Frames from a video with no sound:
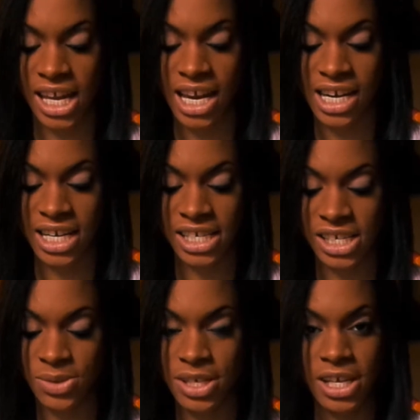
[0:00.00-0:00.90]
And I
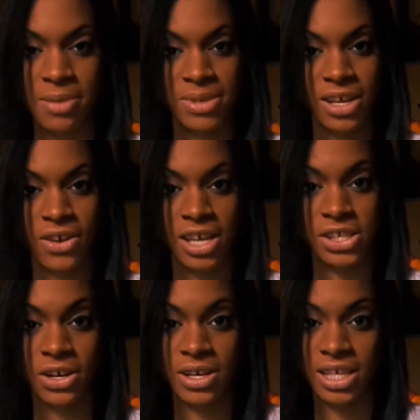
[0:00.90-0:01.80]
just wanted to update you guys.
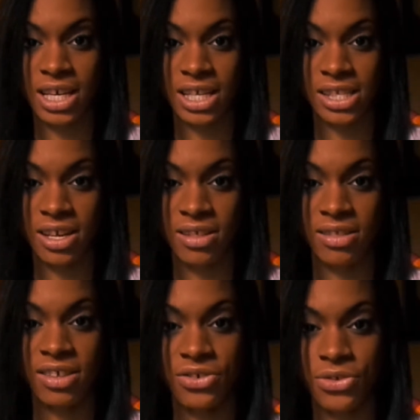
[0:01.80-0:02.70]
Sorry that it's a
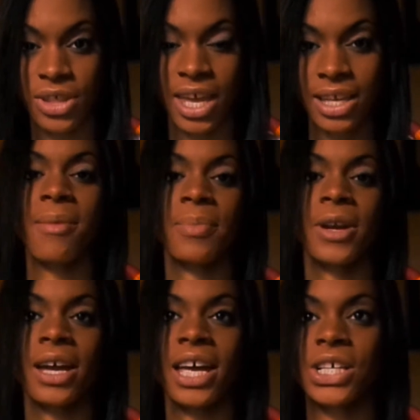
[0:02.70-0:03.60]
little late,
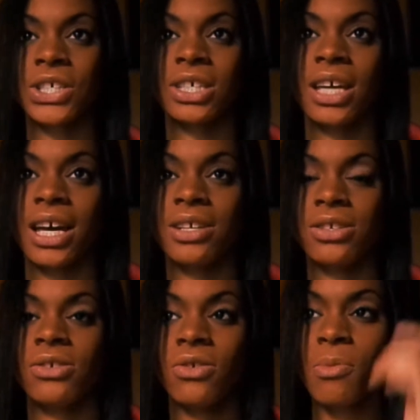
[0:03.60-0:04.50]
but I actually had
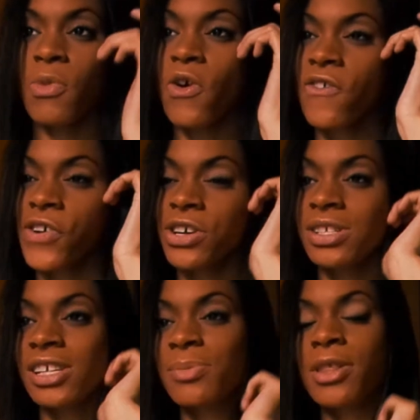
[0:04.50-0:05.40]
to move her
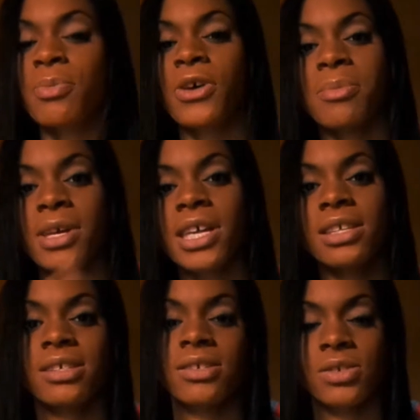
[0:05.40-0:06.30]
six month appointment
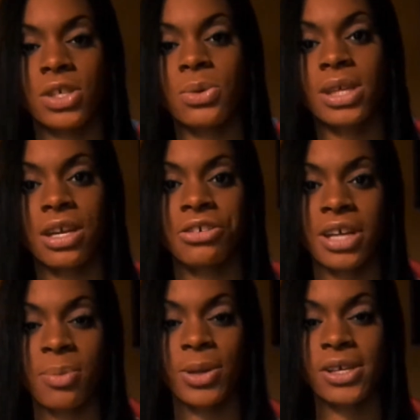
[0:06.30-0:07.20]
to a later
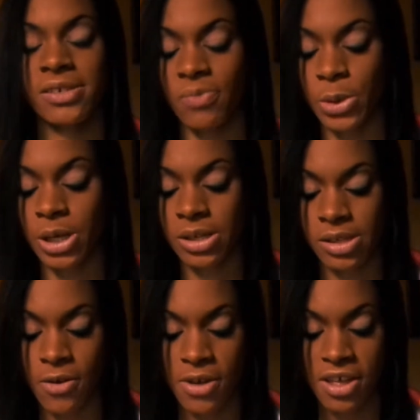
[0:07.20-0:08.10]
date because of work.
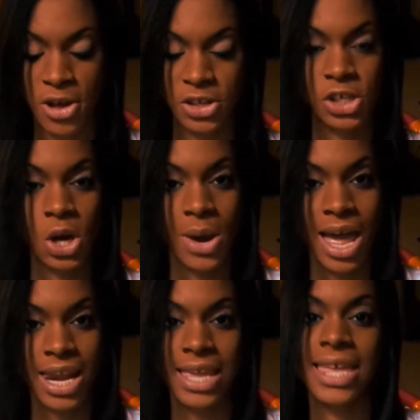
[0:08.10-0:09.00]
So I'll go
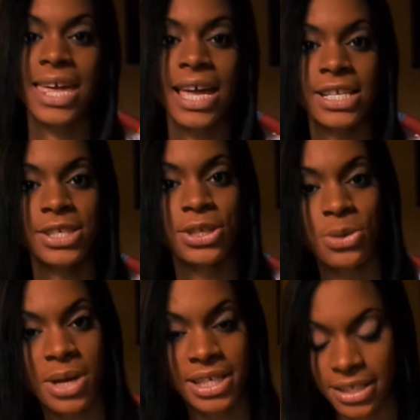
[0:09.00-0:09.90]
ahead and get to
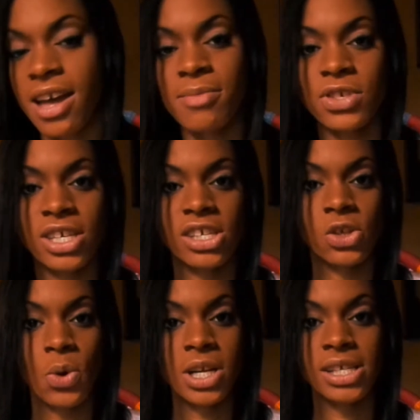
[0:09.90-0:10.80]
it. Um, she's
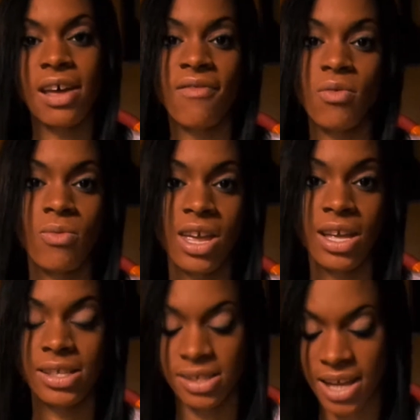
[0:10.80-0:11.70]
27
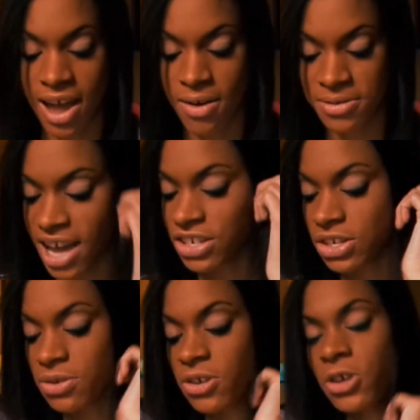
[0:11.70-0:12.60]
weeks now.
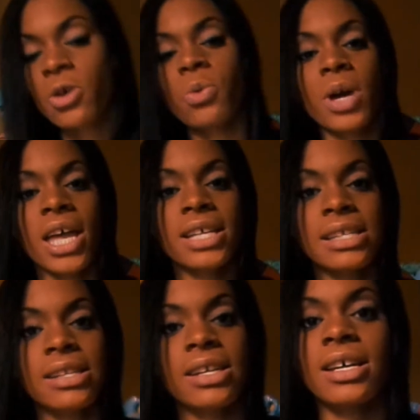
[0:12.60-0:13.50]
She weighs
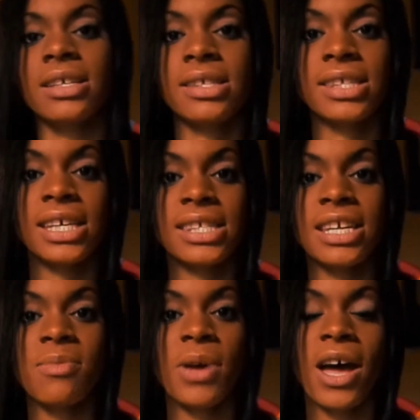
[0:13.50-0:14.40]

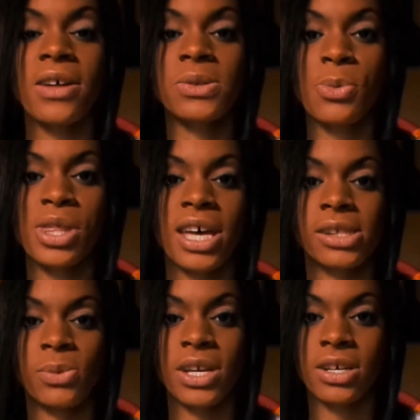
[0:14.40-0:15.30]
16 pounds when we
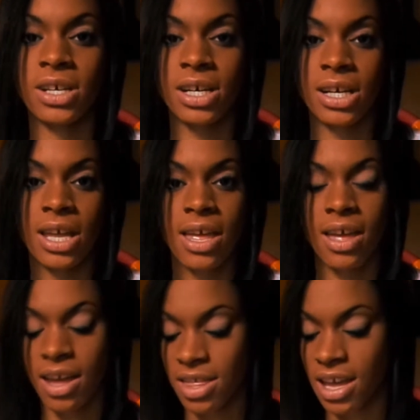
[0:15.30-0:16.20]
last weighed her,
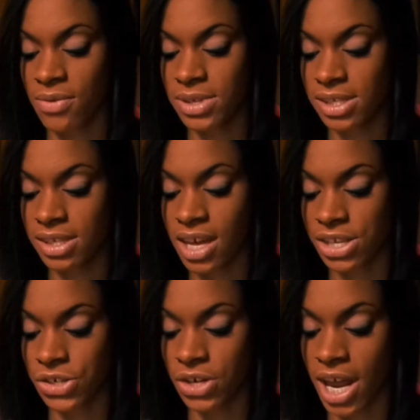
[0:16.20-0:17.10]
and that was
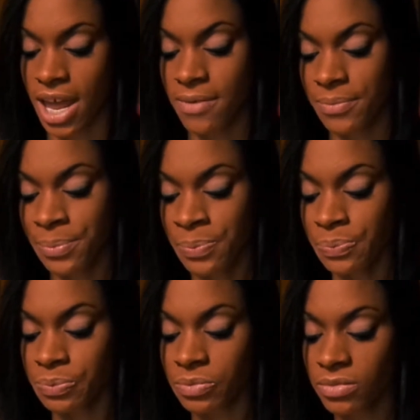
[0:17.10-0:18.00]
yesterday.
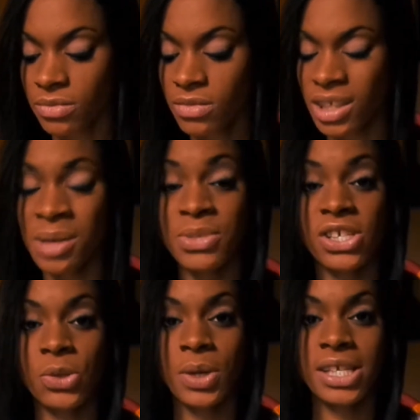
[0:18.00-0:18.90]
Um,
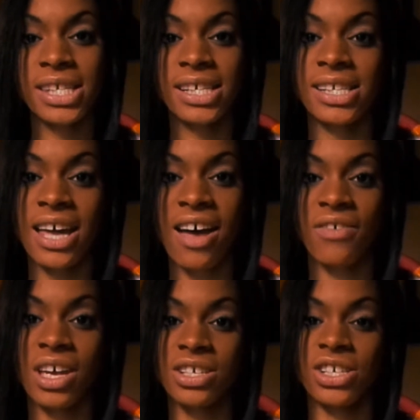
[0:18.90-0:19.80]
she's 26 and a
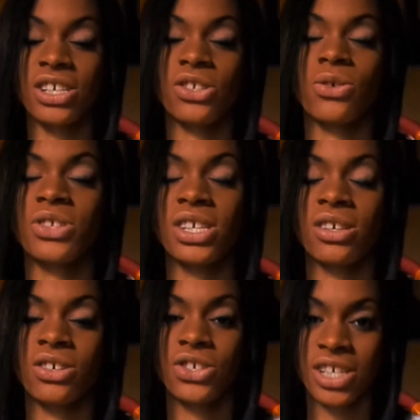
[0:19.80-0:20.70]
half inches, so
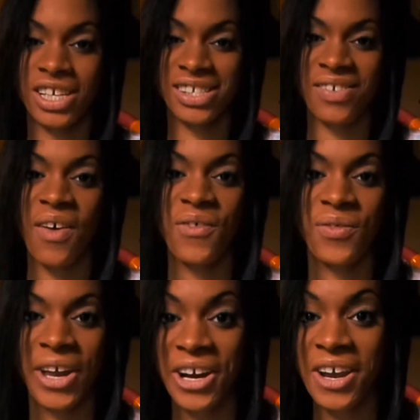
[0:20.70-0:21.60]
she, she is
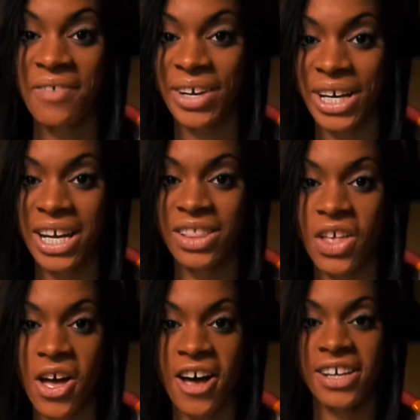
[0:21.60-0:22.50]
very, very
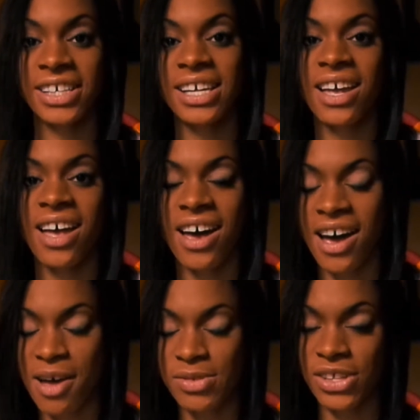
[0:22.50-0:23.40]
long.
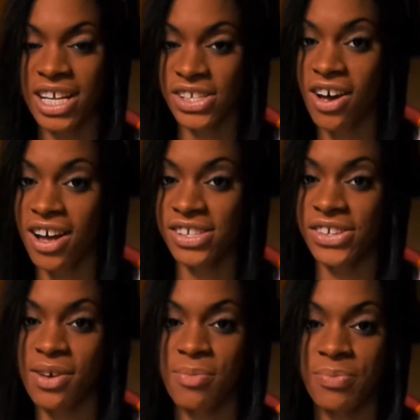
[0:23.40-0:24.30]
Um, so that's
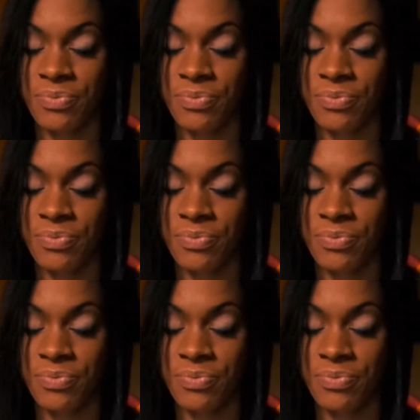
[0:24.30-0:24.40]
awesome.